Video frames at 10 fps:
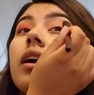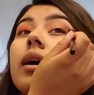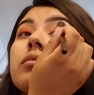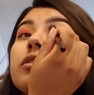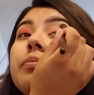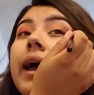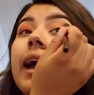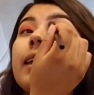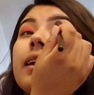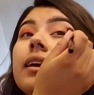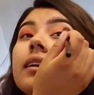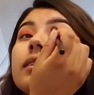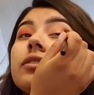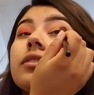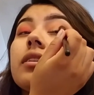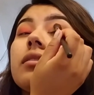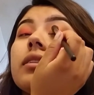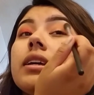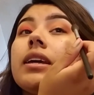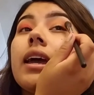I'm just packing it
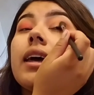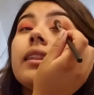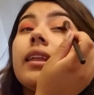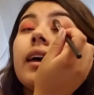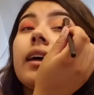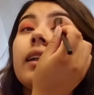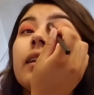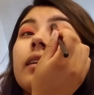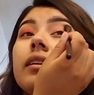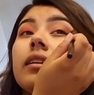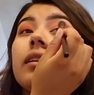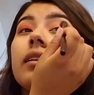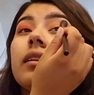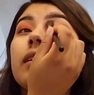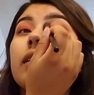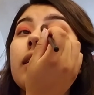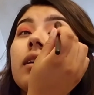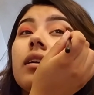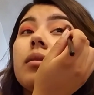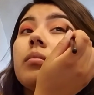slowly and then
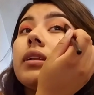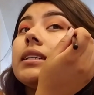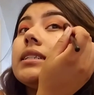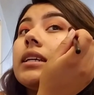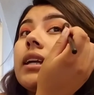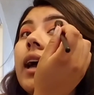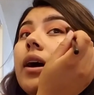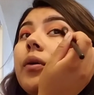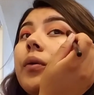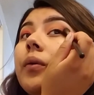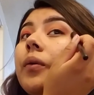blending it out.